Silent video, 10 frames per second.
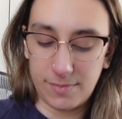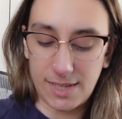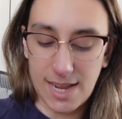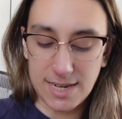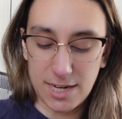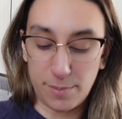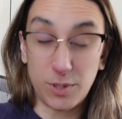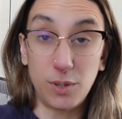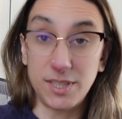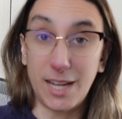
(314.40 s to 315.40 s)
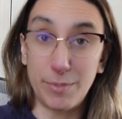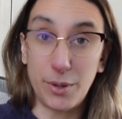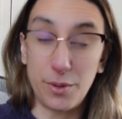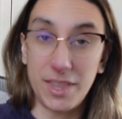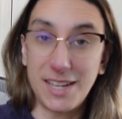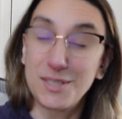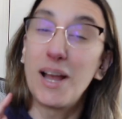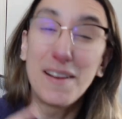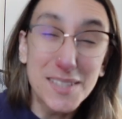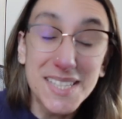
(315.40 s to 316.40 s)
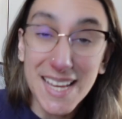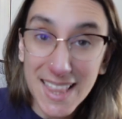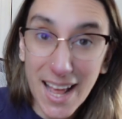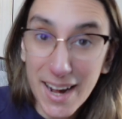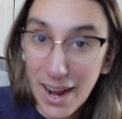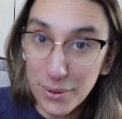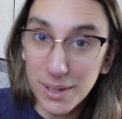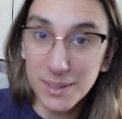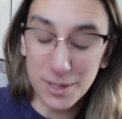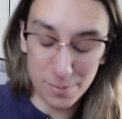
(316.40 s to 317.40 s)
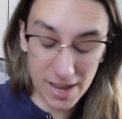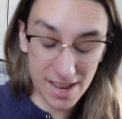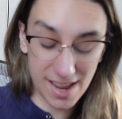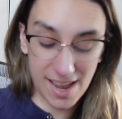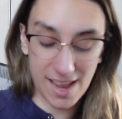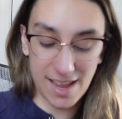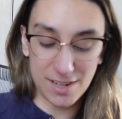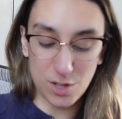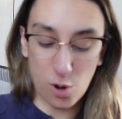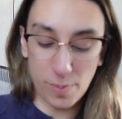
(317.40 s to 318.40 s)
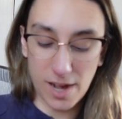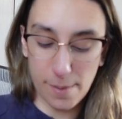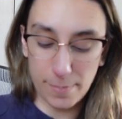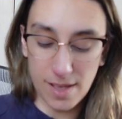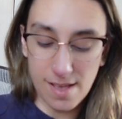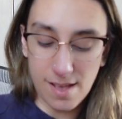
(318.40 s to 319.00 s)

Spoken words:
ended up closing up the whole thing. So I have to take that out a little bit and open up